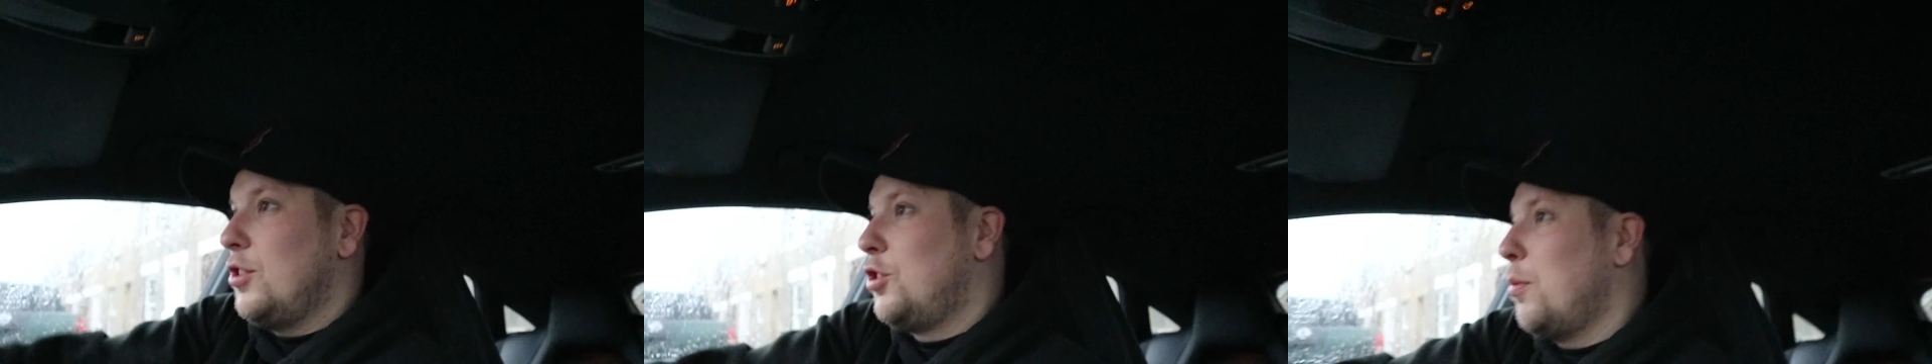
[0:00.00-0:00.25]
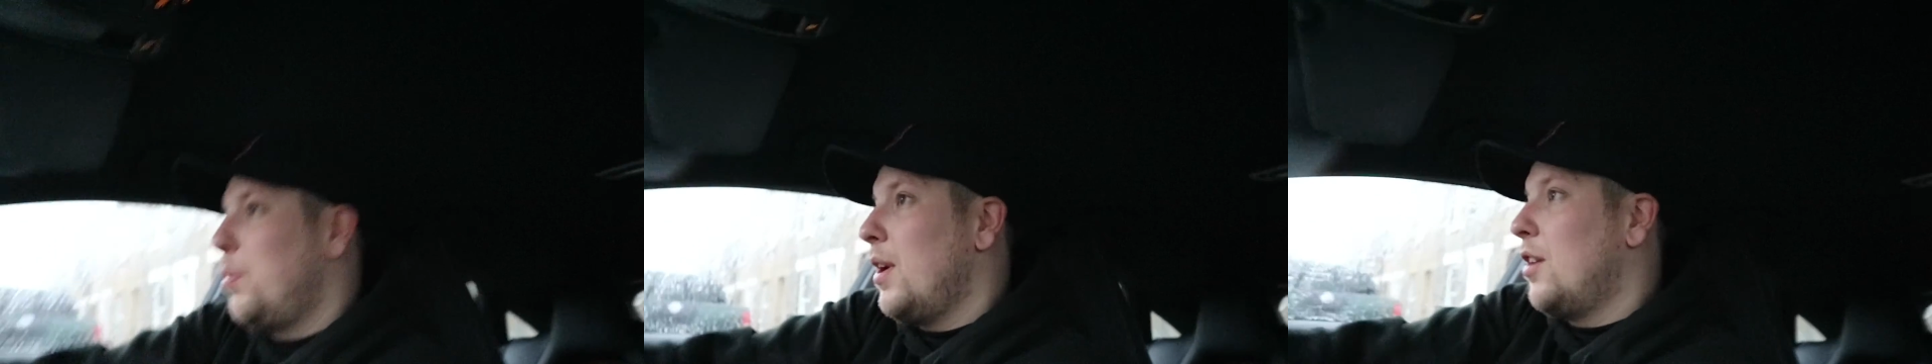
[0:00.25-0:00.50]

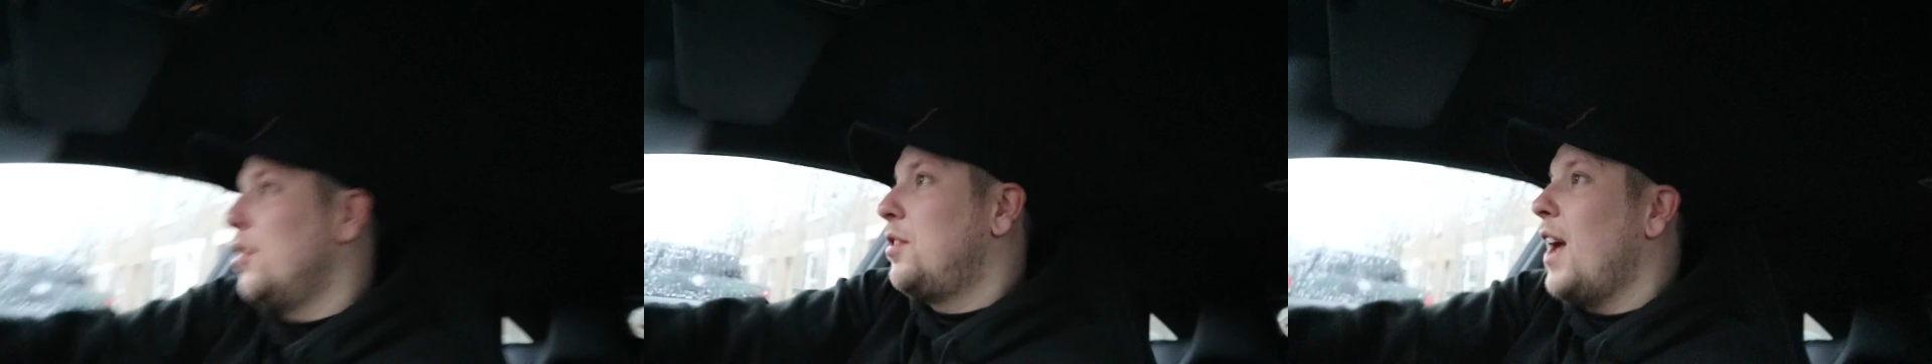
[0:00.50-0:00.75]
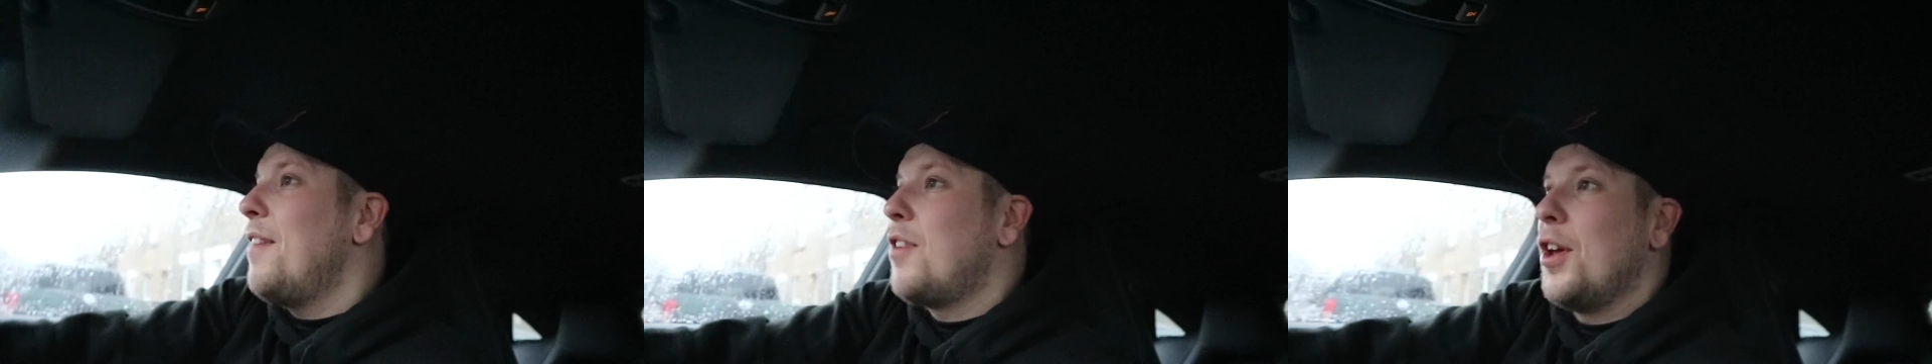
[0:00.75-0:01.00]
should be a good
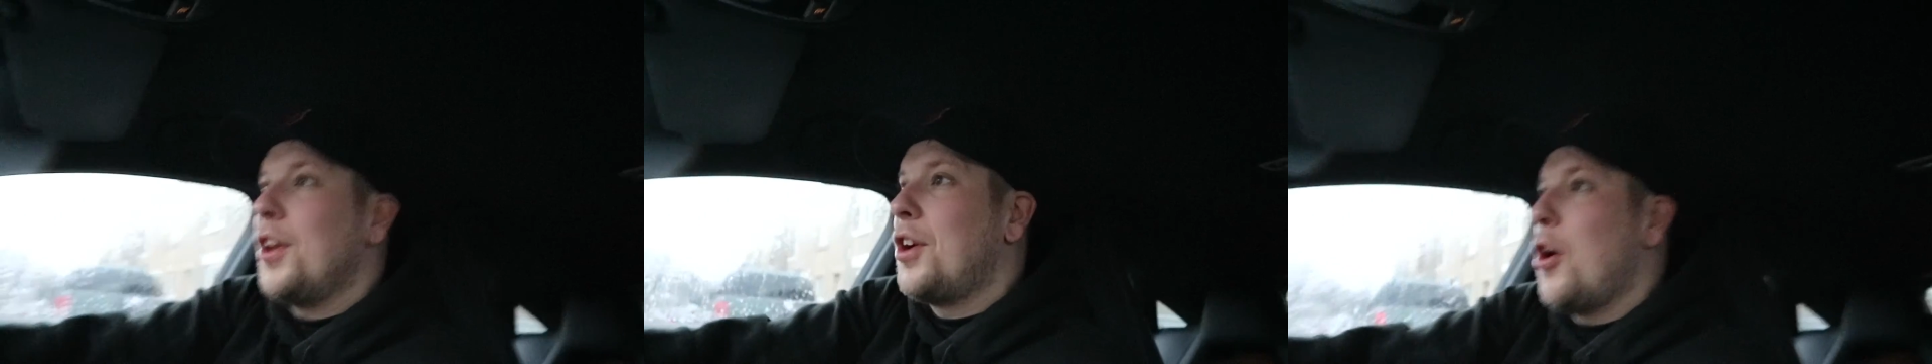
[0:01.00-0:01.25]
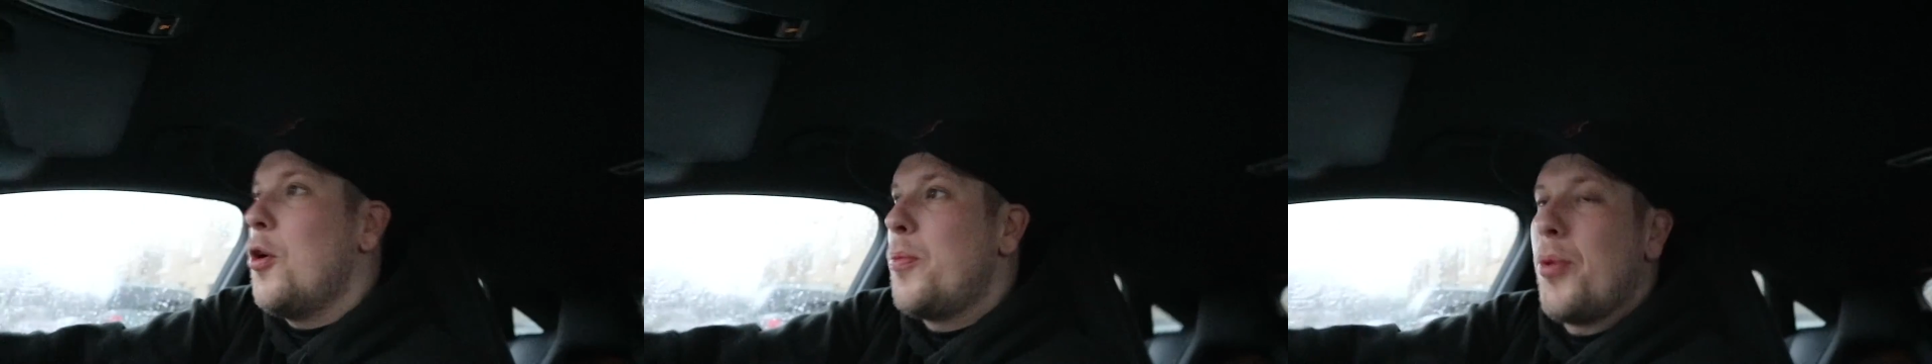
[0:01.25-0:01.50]
day. I've got the
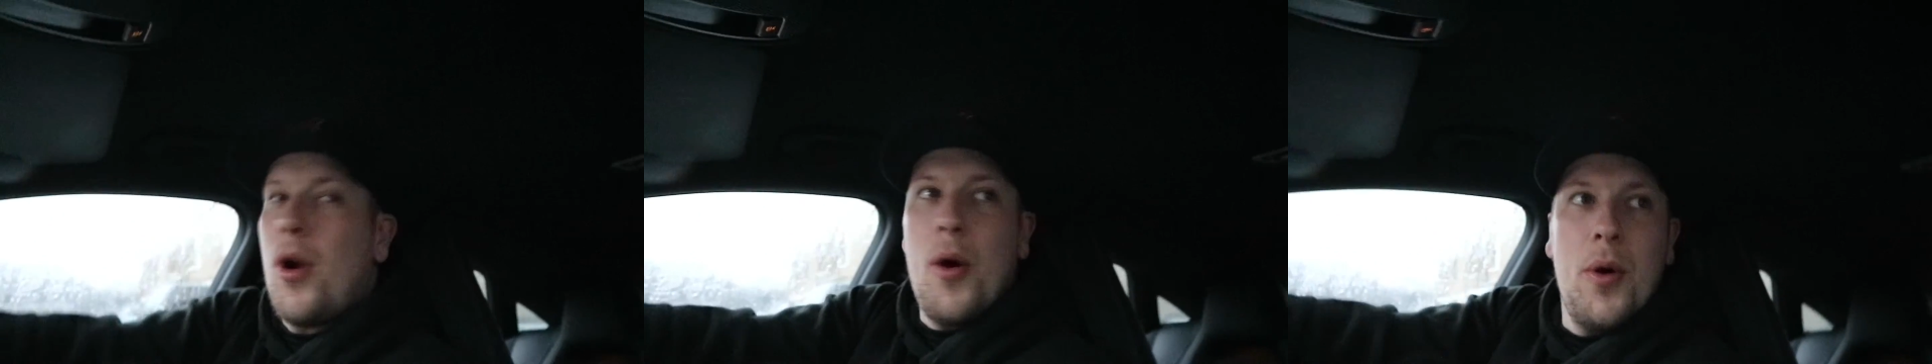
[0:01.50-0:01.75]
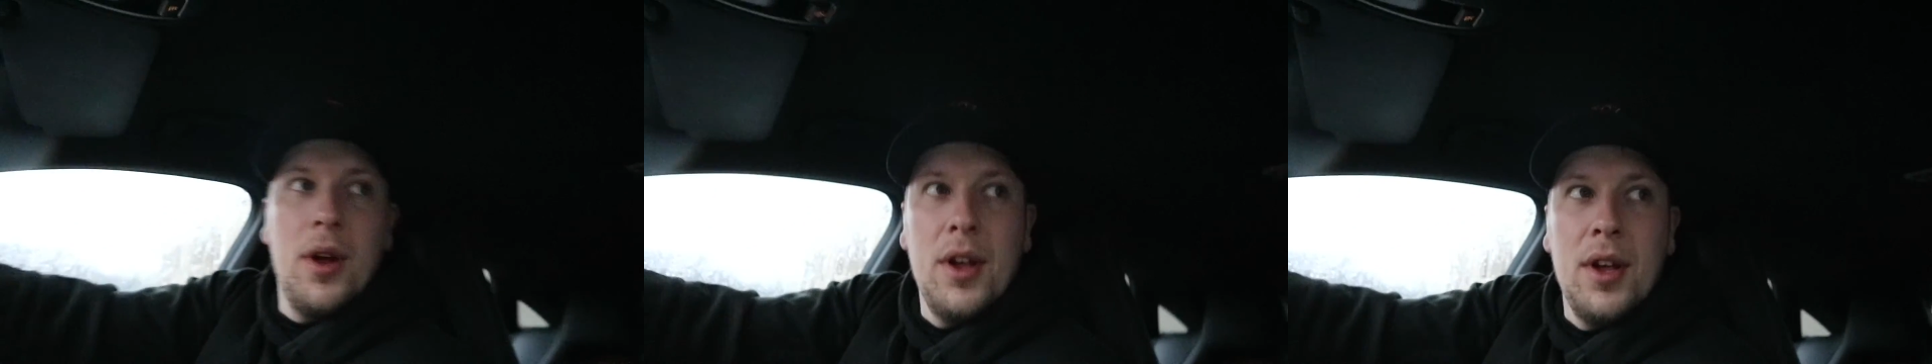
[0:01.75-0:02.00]
GoPro.